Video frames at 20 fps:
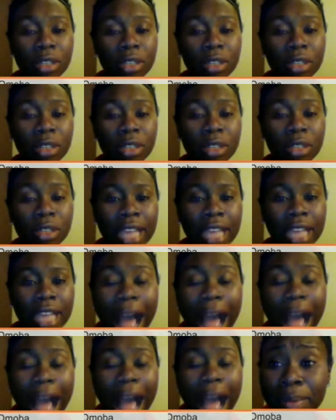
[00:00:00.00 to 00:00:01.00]
And one thing I
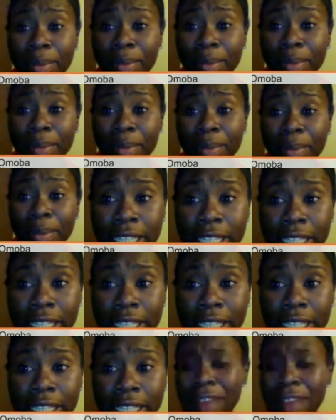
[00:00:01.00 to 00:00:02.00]
keep saying is,
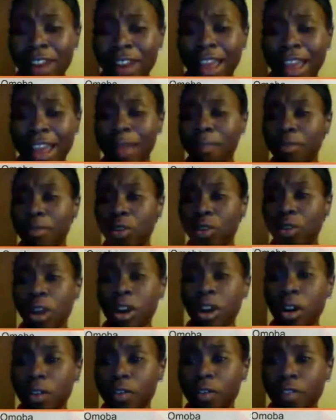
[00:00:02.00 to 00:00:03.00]
sorry, I feel like I'm going
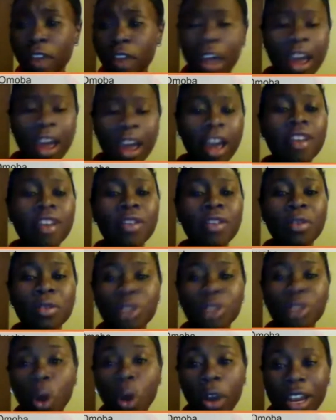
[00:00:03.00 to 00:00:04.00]
off,
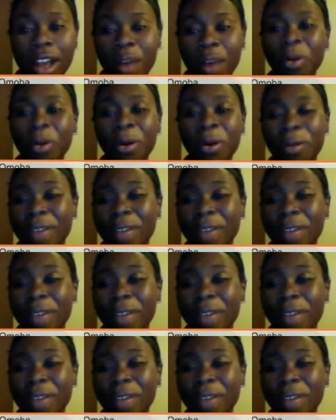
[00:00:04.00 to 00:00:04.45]
talking now, but